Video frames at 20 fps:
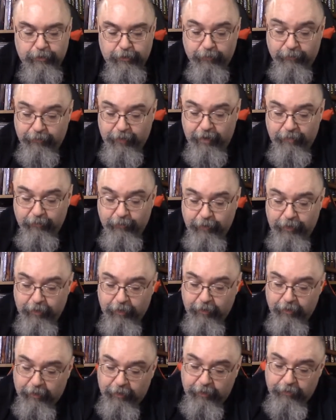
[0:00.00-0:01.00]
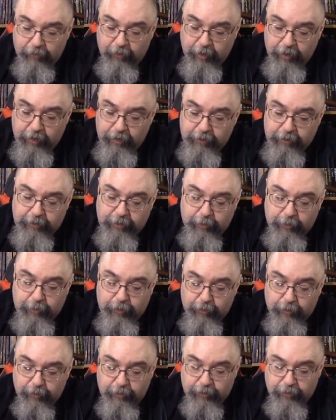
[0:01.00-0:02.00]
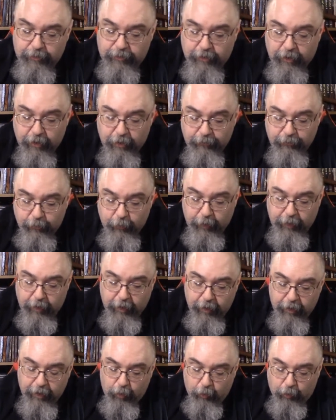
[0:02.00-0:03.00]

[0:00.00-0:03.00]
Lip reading: survival gear, electronics, computers and software,